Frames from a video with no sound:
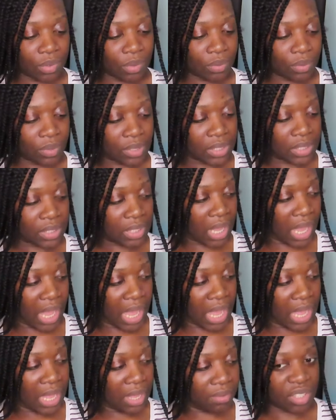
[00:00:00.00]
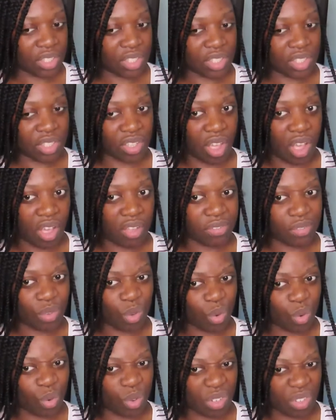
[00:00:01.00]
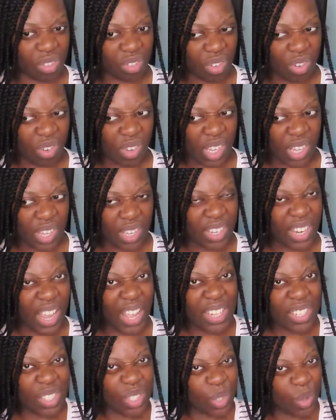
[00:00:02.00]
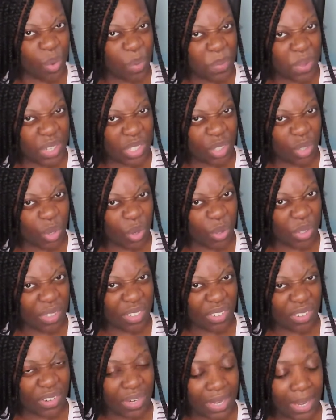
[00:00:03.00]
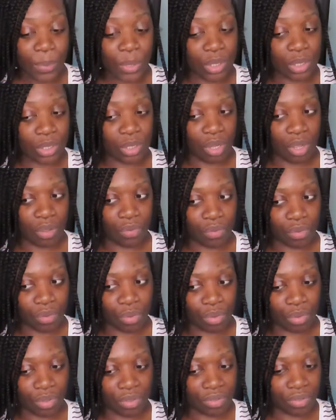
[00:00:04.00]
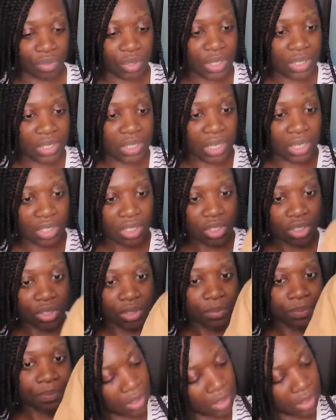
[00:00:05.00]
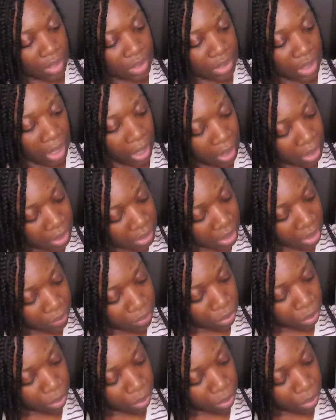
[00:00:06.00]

gonna say soft corduroy, not so much corduroy, but soft corduroy texture, and it's like double